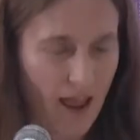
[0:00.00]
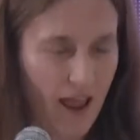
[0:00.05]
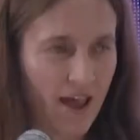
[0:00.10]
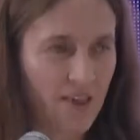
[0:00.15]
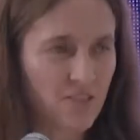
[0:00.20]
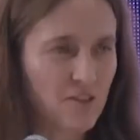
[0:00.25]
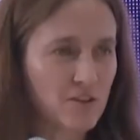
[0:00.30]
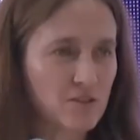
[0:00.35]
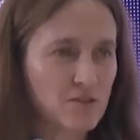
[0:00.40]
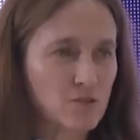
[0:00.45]

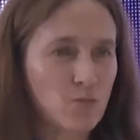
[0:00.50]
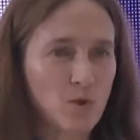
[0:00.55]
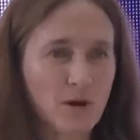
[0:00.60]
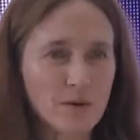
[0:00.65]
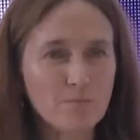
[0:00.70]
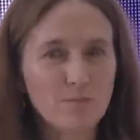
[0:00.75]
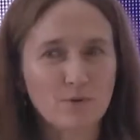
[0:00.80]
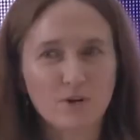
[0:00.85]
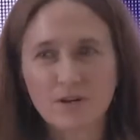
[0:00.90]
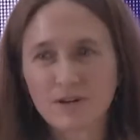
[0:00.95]
And there's
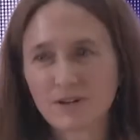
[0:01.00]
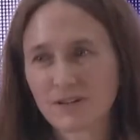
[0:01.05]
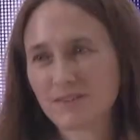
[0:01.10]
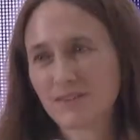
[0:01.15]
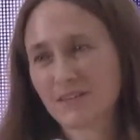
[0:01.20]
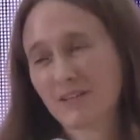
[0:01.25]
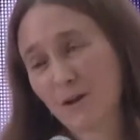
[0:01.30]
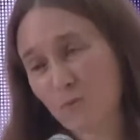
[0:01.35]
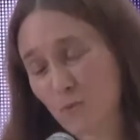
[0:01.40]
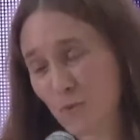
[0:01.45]
one book
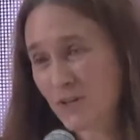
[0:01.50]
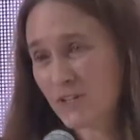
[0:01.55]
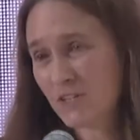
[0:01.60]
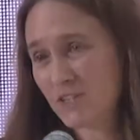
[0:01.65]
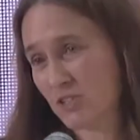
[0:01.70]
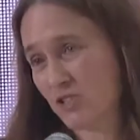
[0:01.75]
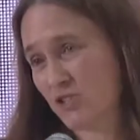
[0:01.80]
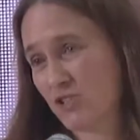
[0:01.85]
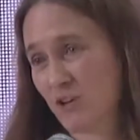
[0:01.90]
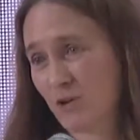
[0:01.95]
that I
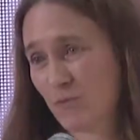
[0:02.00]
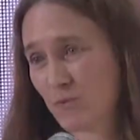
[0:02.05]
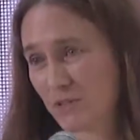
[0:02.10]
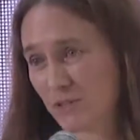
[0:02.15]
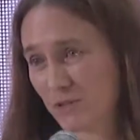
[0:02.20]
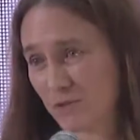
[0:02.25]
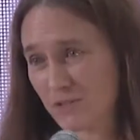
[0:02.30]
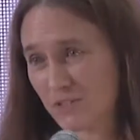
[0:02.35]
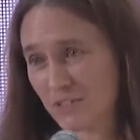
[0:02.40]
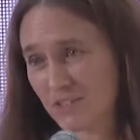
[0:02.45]
wanted to share
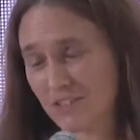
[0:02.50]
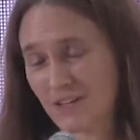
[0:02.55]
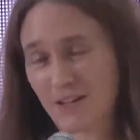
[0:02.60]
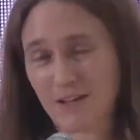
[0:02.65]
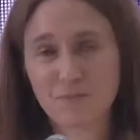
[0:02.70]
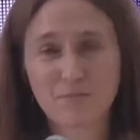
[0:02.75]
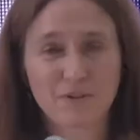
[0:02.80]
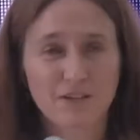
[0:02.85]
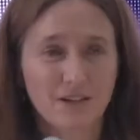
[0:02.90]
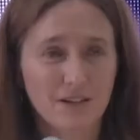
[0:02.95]
with you
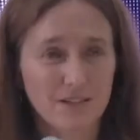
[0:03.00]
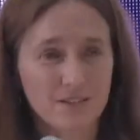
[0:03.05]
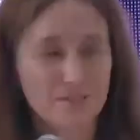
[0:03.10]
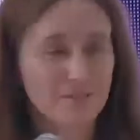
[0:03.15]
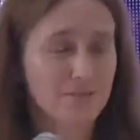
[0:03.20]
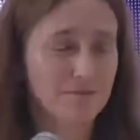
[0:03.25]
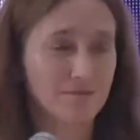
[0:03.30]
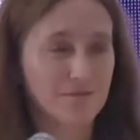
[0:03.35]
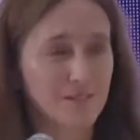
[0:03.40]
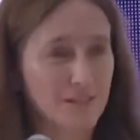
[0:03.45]
today because
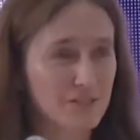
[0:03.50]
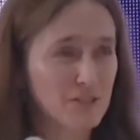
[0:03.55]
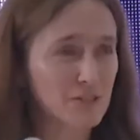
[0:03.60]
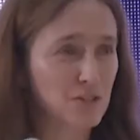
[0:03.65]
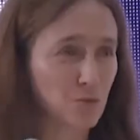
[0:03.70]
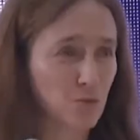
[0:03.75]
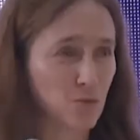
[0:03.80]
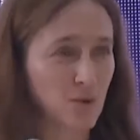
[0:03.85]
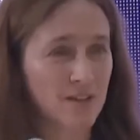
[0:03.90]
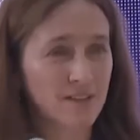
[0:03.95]
it's
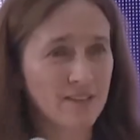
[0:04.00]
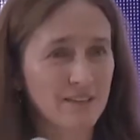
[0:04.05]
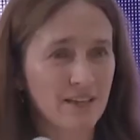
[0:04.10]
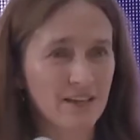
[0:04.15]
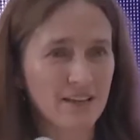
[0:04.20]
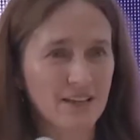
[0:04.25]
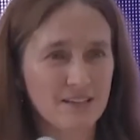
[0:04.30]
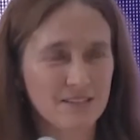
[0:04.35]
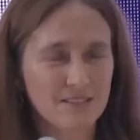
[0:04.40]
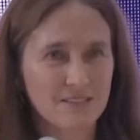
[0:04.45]
the one
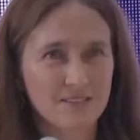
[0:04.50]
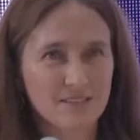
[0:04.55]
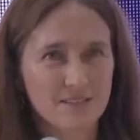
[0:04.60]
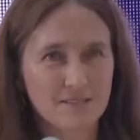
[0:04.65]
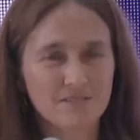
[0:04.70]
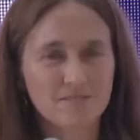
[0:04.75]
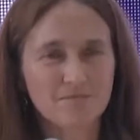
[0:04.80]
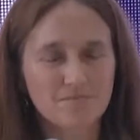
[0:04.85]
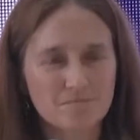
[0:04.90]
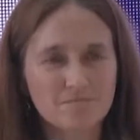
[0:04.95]
that has
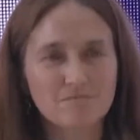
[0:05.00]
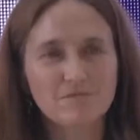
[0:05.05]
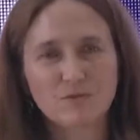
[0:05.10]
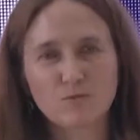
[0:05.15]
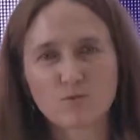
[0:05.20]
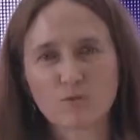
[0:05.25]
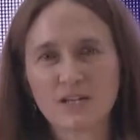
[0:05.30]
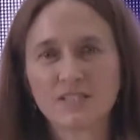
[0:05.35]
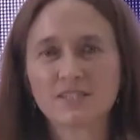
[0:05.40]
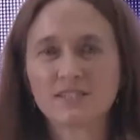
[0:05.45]

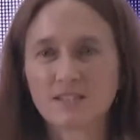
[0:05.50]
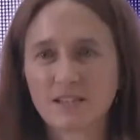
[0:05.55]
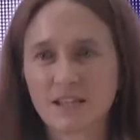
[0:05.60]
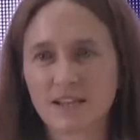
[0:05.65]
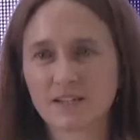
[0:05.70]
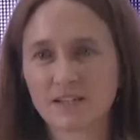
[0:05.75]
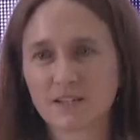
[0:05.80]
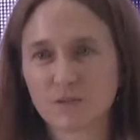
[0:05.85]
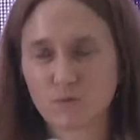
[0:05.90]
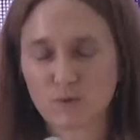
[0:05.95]

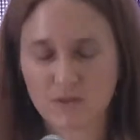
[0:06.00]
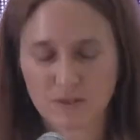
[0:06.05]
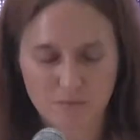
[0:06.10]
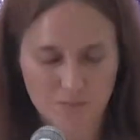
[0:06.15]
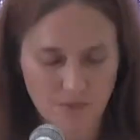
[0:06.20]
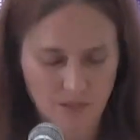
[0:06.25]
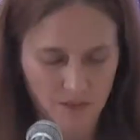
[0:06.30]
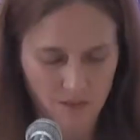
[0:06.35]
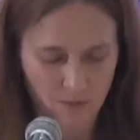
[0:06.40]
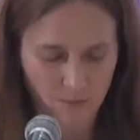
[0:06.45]
resonated with
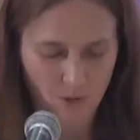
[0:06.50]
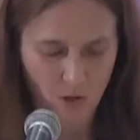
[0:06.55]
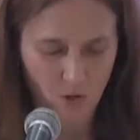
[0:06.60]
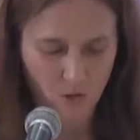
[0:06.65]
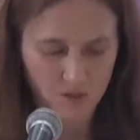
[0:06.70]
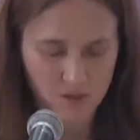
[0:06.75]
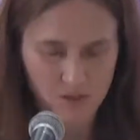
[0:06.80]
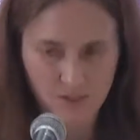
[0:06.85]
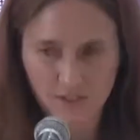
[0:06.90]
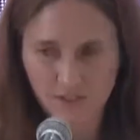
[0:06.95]
me the
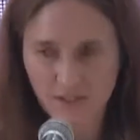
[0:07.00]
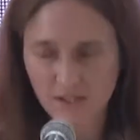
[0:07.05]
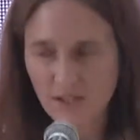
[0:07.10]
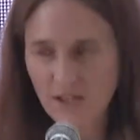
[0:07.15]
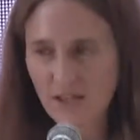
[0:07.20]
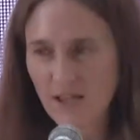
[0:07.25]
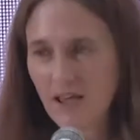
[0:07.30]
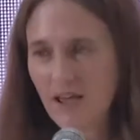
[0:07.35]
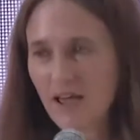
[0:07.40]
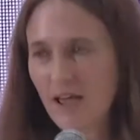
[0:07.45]
most.
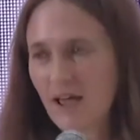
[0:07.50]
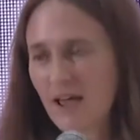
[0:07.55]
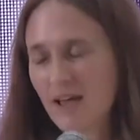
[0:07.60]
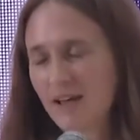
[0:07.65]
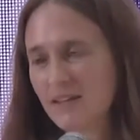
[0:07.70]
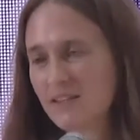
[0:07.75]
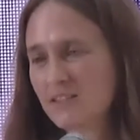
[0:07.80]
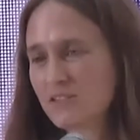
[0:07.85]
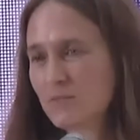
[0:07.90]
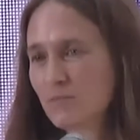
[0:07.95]

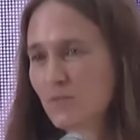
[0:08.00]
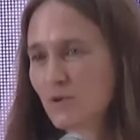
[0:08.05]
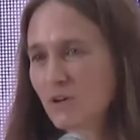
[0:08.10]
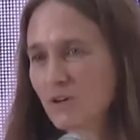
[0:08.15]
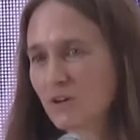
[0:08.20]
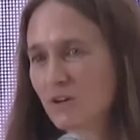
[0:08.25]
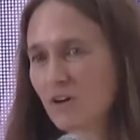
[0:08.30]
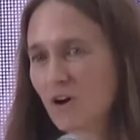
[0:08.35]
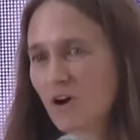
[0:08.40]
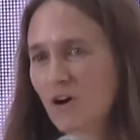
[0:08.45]
And it's a
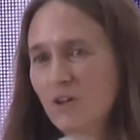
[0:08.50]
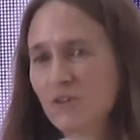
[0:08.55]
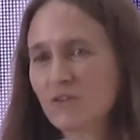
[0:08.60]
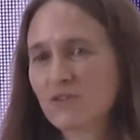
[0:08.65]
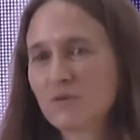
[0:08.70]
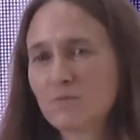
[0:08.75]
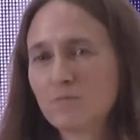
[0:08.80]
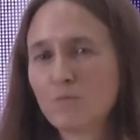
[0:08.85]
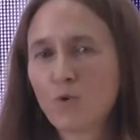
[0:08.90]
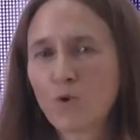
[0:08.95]
book
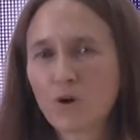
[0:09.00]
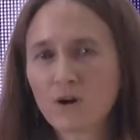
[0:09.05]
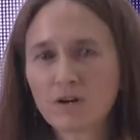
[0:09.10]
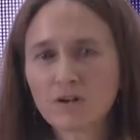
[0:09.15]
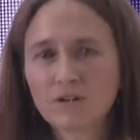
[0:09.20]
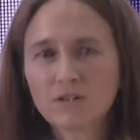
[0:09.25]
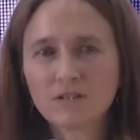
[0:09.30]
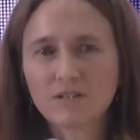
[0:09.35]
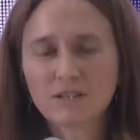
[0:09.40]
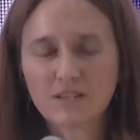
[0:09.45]
called The
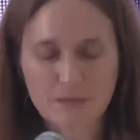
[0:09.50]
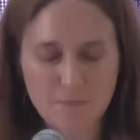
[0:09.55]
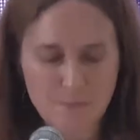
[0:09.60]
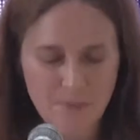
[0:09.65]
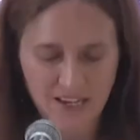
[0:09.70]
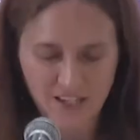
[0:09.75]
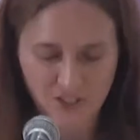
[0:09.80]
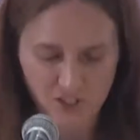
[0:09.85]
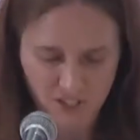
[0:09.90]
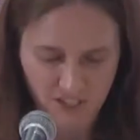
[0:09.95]
Moral
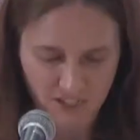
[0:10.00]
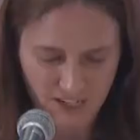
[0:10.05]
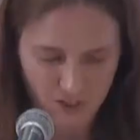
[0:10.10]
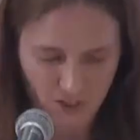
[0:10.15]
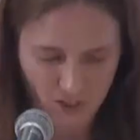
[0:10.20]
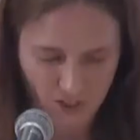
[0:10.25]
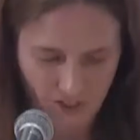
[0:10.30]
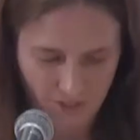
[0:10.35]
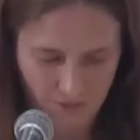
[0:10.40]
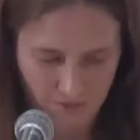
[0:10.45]

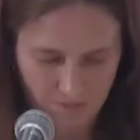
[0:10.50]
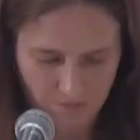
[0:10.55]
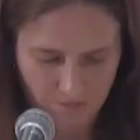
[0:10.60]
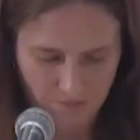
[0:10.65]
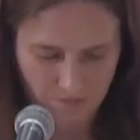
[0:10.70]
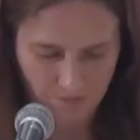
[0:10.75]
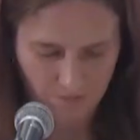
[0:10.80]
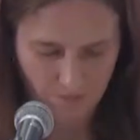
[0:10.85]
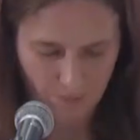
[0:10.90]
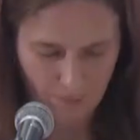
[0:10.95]
Imagination
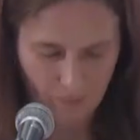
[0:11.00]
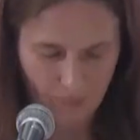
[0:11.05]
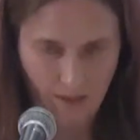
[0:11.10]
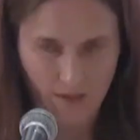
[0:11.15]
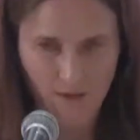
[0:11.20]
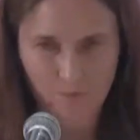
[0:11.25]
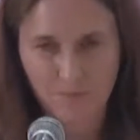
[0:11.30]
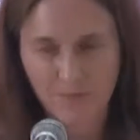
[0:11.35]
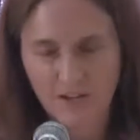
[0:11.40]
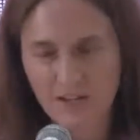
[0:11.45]

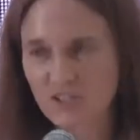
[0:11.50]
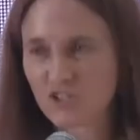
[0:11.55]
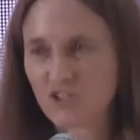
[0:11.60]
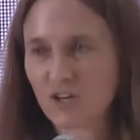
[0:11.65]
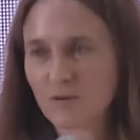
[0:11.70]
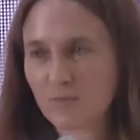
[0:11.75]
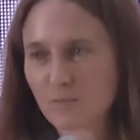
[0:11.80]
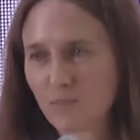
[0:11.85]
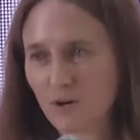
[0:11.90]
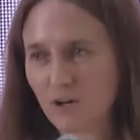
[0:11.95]
by
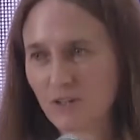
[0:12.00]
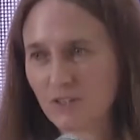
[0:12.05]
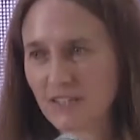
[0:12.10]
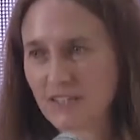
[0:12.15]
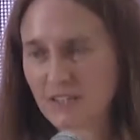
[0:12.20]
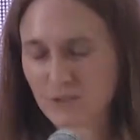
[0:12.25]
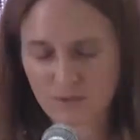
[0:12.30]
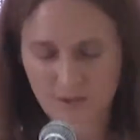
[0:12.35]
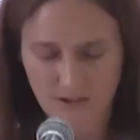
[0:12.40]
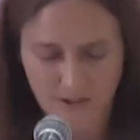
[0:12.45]
John Paul
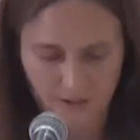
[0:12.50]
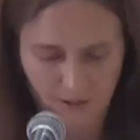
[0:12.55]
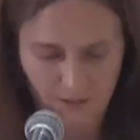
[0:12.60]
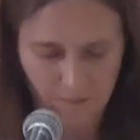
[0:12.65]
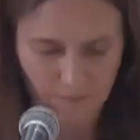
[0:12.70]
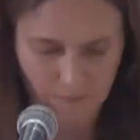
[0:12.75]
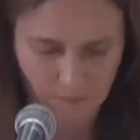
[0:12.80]
Lederach.